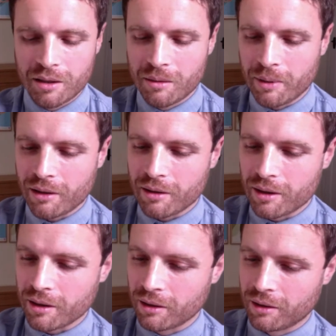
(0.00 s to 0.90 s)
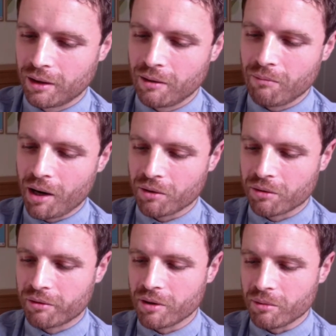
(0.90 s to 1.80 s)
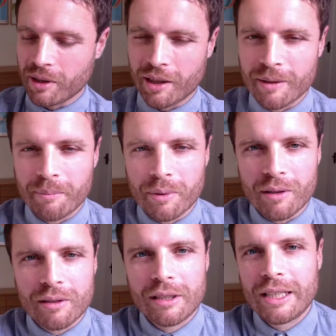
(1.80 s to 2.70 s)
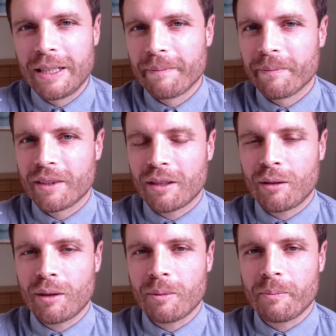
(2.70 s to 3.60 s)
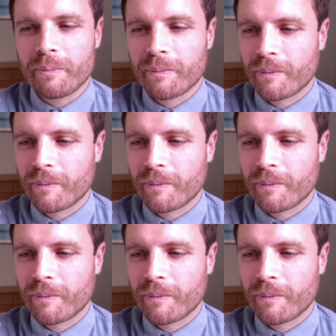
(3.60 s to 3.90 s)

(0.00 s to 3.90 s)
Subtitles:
about muddle through with that. But I